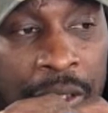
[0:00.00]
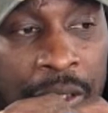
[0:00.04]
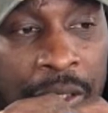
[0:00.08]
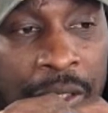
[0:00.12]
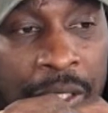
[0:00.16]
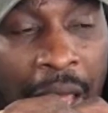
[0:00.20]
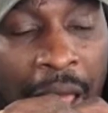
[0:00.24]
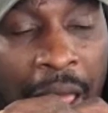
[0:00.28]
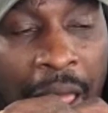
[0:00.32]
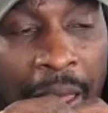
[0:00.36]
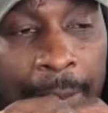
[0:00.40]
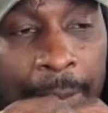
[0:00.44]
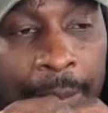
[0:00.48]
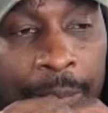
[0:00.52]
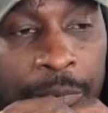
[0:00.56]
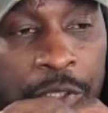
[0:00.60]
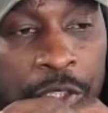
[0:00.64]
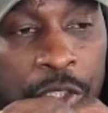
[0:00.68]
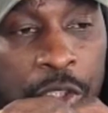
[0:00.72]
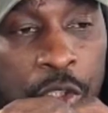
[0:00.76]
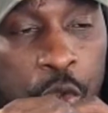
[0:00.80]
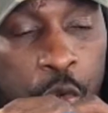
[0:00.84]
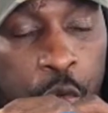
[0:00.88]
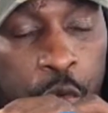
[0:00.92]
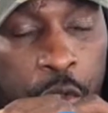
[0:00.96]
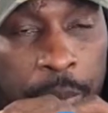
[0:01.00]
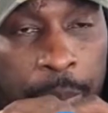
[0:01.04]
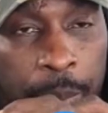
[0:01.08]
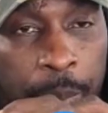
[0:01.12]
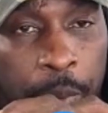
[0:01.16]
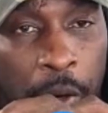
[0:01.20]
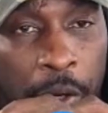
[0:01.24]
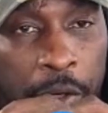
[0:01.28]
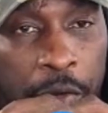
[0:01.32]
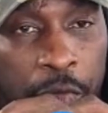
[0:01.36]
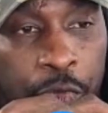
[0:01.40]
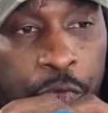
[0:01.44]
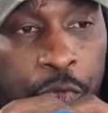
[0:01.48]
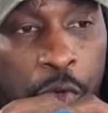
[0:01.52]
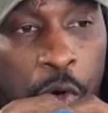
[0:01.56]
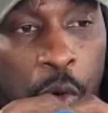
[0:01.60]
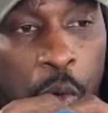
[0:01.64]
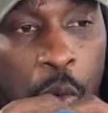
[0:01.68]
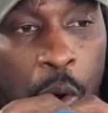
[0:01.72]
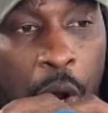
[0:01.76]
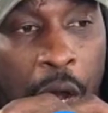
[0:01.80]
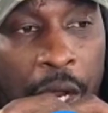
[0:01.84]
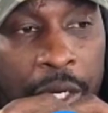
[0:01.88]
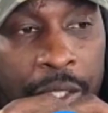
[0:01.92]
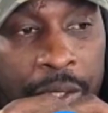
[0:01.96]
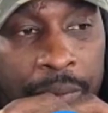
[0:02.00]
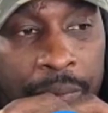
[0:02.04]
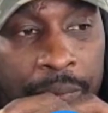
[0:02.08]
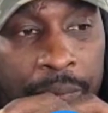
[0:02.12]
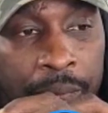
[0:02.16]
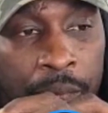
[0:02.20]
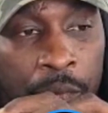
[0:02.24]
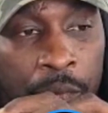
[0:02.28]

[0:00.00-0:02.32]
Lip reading: times 3.41.